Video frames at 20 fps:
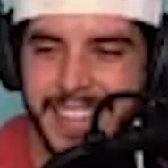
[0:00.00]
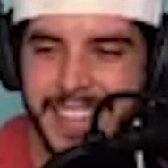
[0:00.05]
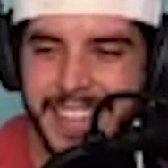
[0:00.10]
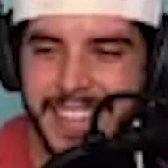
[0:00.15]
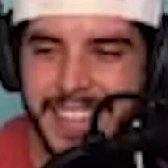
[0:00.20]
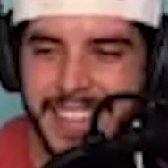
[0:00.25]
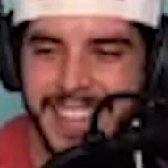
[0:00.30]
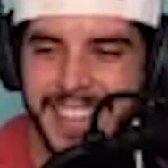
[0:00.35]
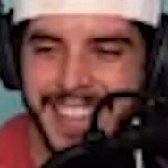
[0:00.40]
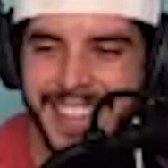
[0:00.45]

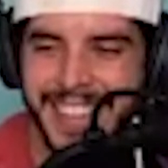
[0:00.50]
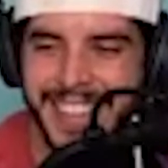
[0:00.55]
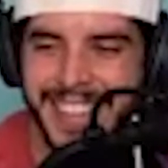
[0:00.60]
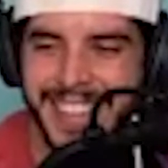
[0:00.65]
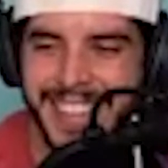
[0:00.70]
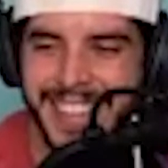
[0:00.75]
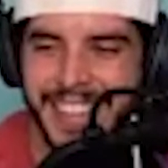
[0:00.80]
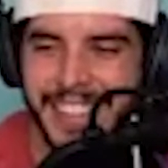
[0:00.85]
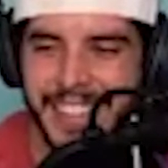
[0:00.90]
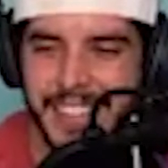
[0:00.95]

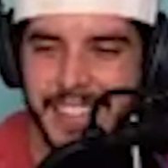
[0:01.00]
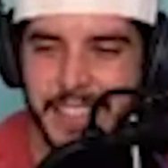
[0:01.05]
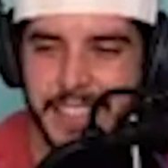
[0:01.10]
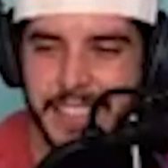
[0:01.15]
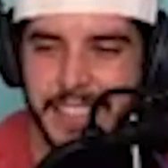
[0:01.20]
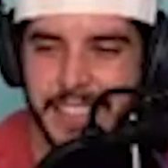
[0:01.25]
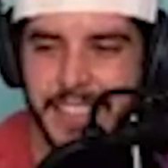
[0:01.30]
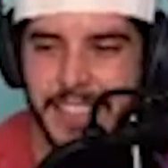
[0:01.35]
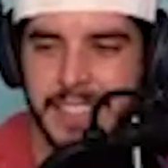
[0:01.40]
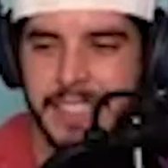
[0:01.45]

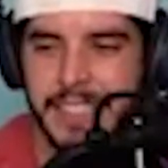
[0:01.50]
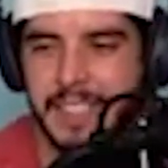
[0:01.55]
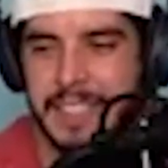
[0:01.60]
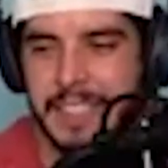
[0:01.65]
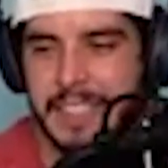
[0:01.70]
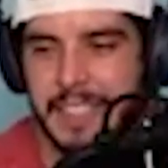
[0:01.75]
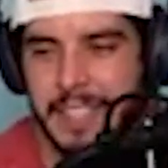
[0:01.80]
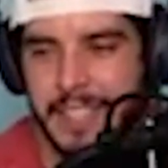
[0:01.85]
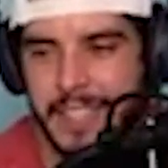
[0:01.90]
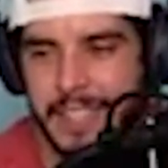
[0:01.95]

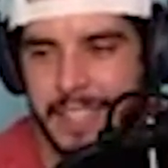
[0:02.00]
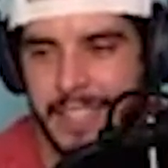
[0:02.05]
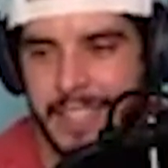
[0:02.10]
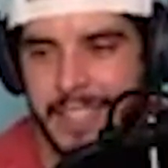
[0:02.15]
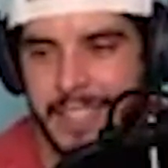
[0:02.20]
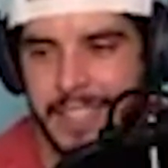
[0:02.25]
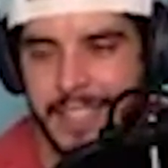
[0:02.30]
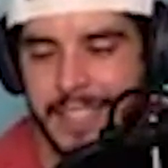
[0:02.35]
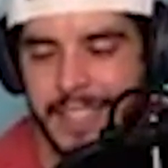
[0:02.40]
(not speaking)